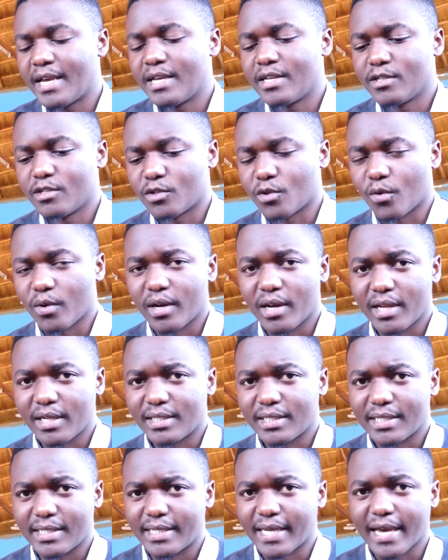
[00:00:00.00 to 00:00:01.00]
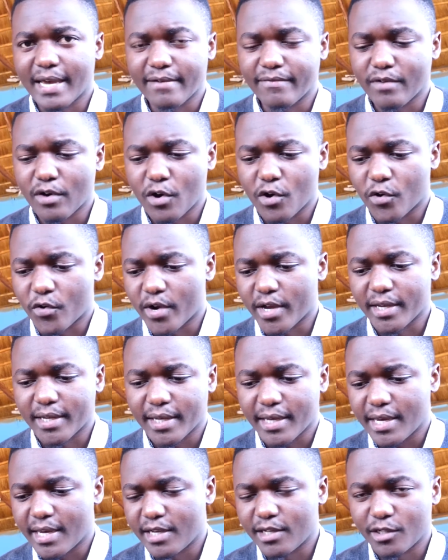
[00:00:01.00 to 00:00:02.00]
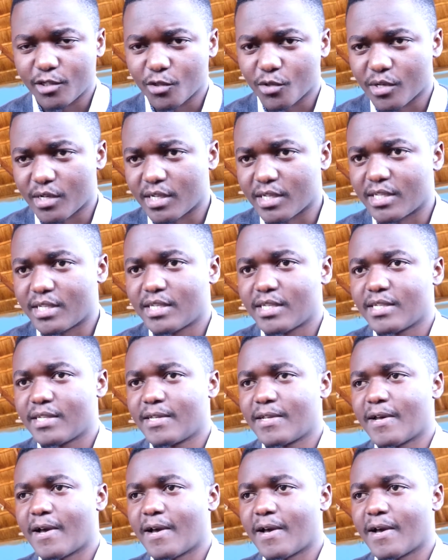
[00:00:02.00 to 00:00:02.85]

So let's dive right into it.